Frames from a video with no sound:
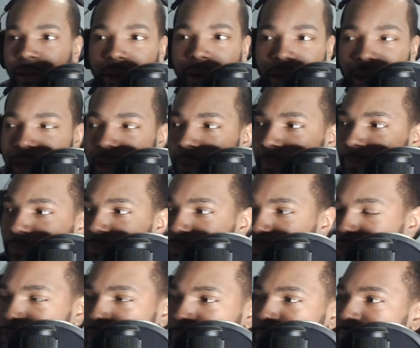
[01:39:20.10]
I got a
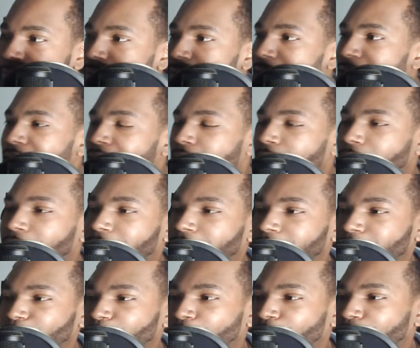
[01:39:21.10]
minute. All right,
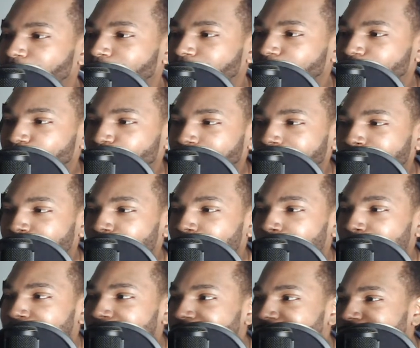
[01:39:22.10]
we'll run for 20 more
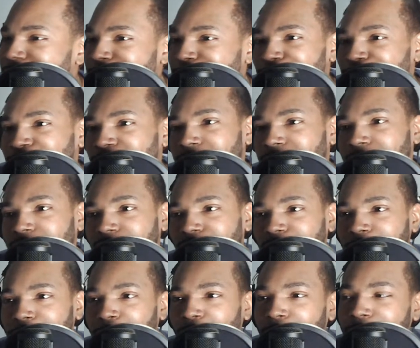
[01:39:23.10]
minutes. 20
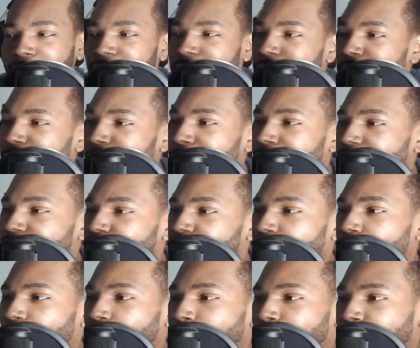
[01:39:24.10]
more minutes will be my
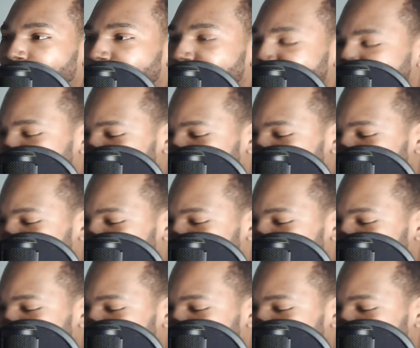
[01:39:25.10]
2-hour mark.